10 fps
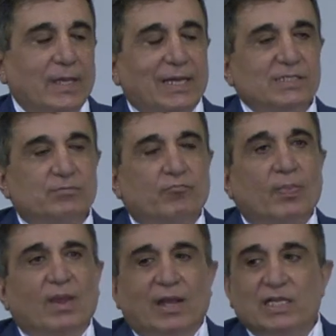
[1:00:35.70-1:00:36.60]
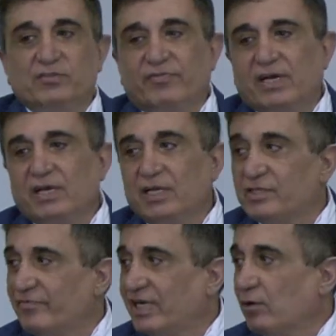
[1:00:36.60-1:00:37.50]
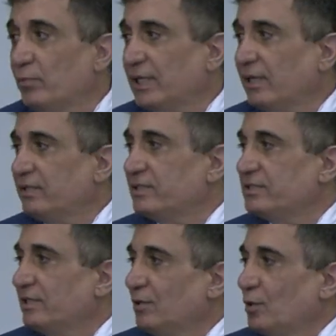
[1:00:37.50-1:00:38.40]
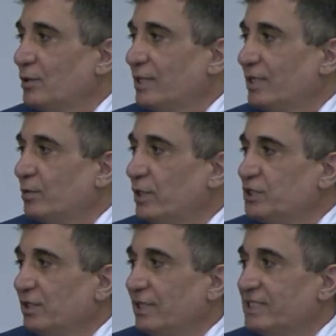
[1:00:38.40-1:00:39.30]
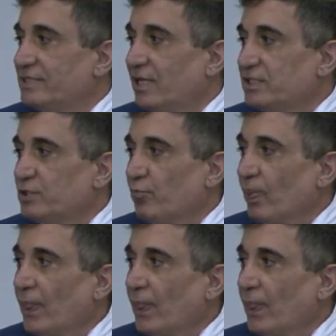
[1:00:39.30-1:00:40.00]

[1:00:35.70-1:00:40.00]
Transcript: Yes, it's very it's very complicated, you know, question. It's not.